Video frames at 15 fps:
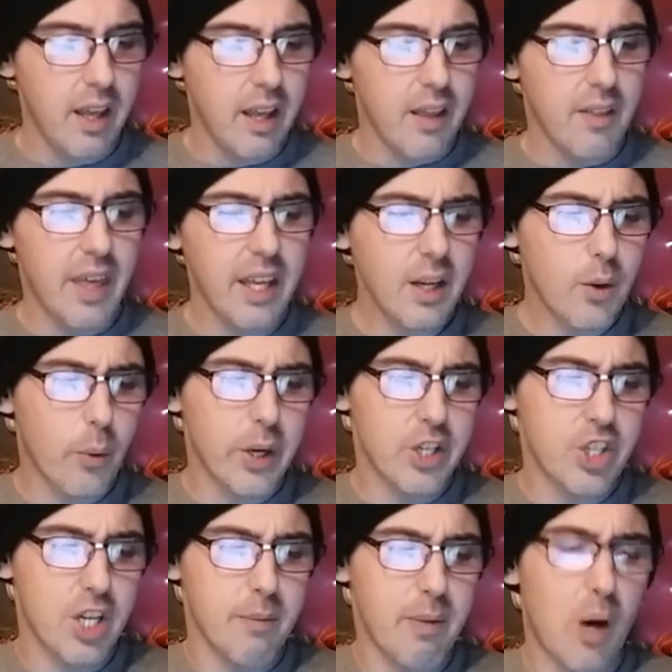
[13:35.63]
Then a
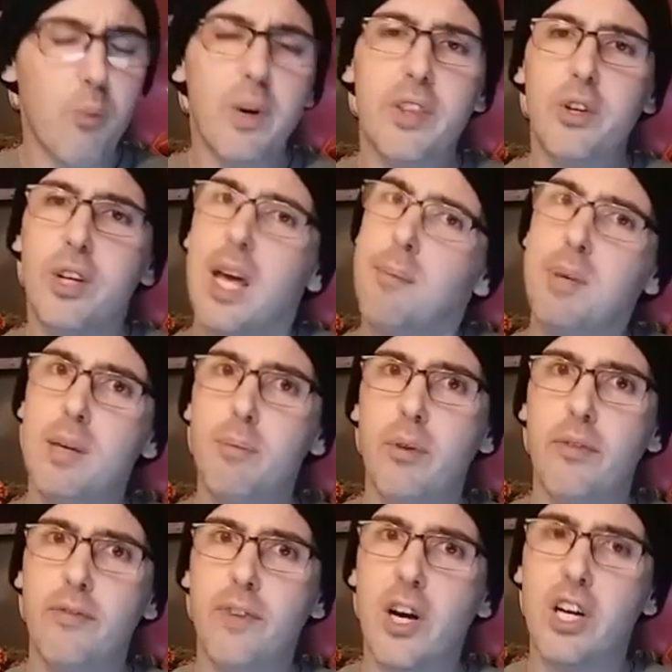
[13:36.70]
question about whether or not people
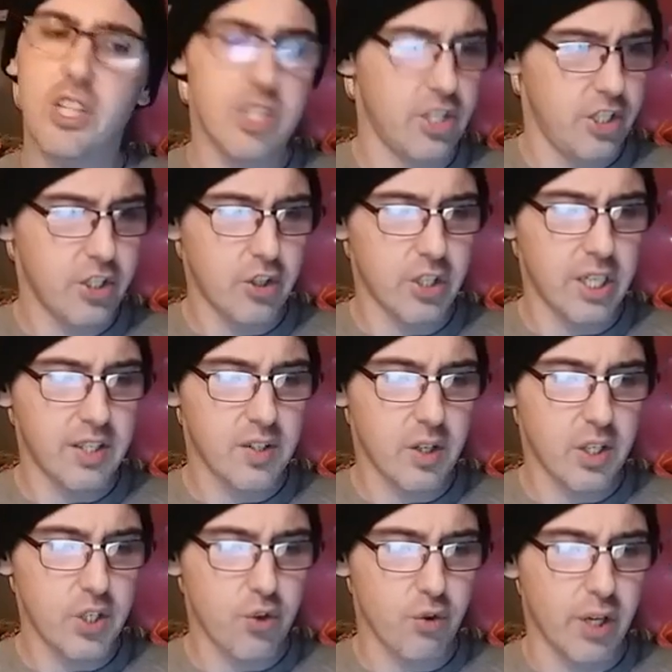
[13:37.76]
fart during
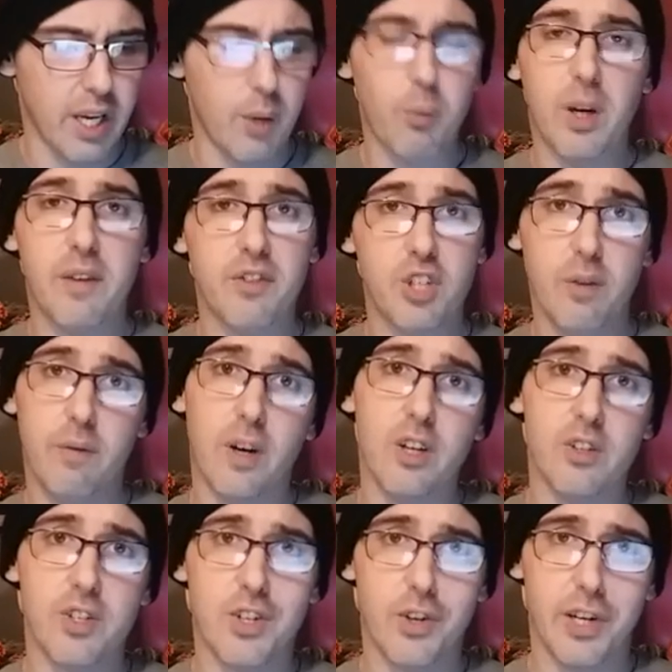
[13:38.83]
surgery, and what if she
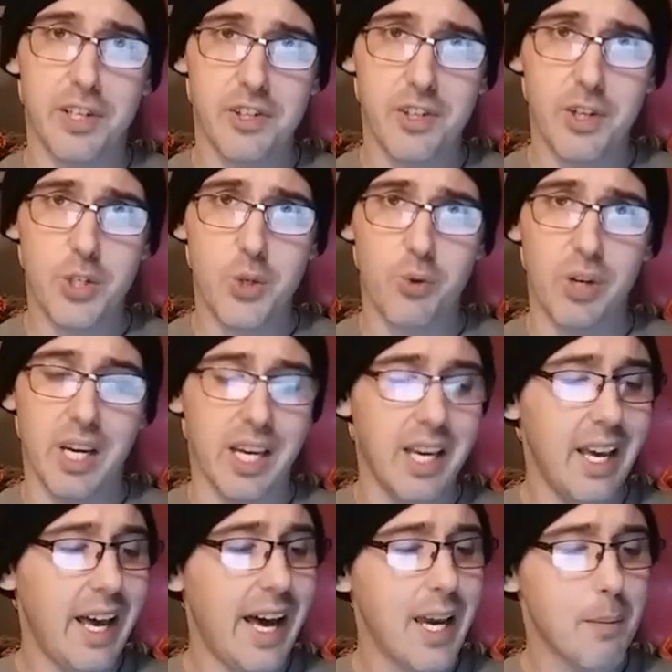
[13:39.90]
farts during surgery?
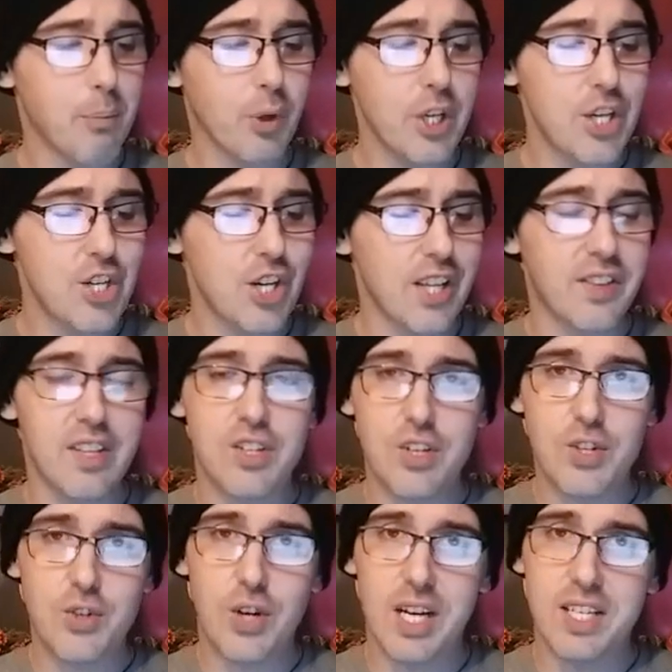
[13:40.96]
I appreciate that
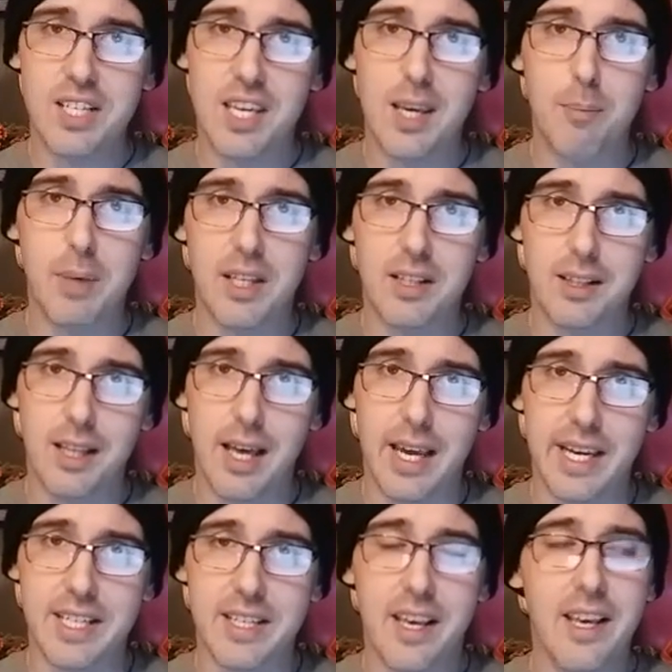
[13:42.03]
she's trying to keep it
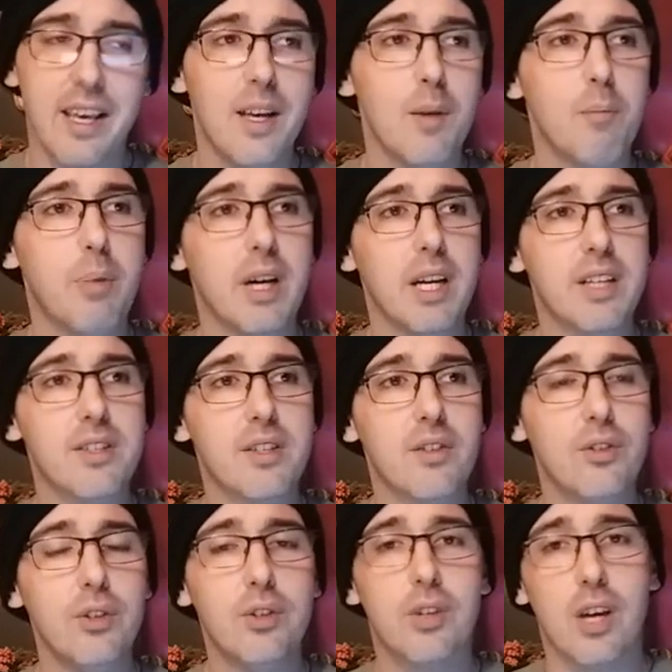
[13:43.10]
light, but
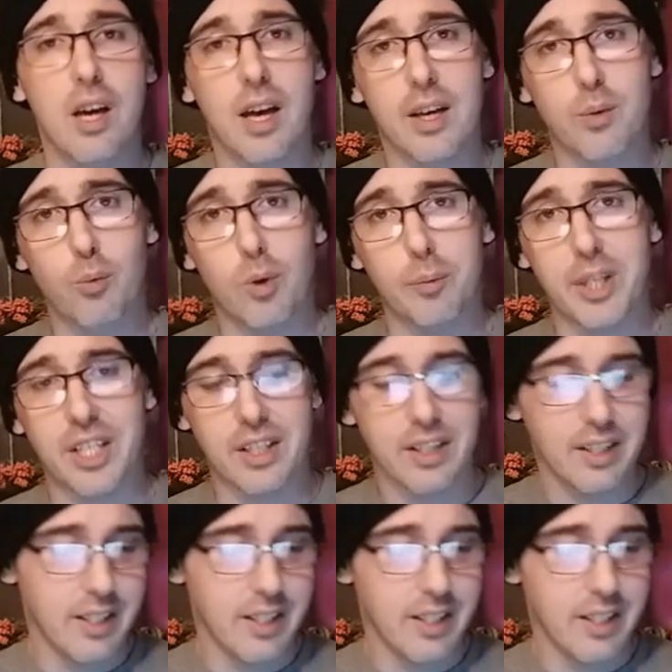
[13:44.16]
good God, woman.